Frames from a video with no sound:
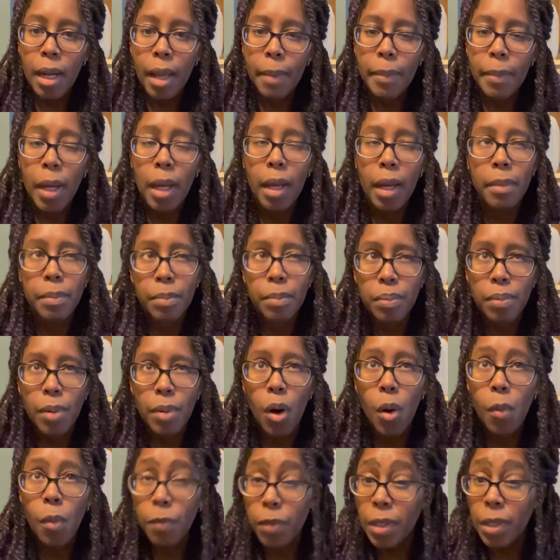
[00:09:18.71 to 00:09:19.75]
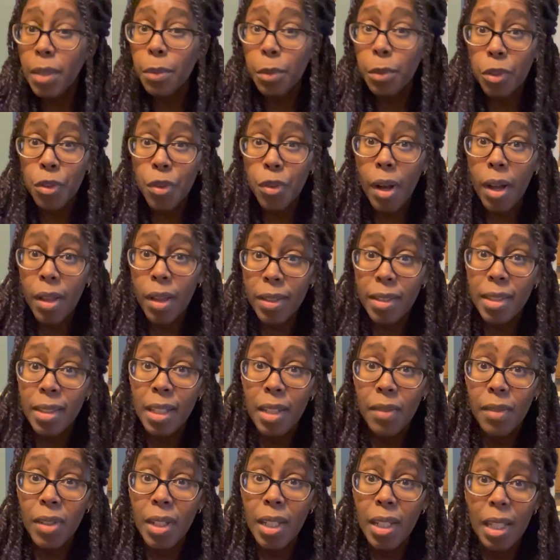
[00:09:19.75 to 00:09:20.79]
um, I hopefully will draw this
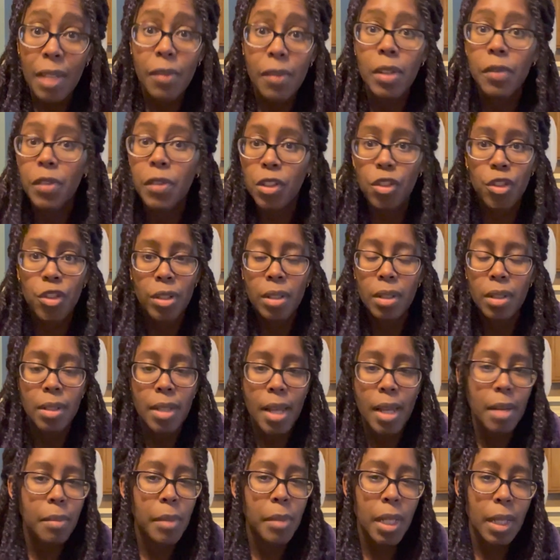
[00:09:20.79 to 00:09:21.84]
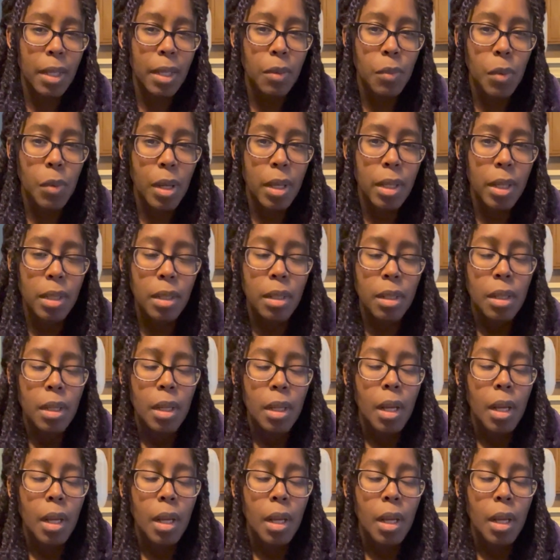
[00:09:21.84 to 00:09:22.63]
evening, even if it's just a 10 minute one.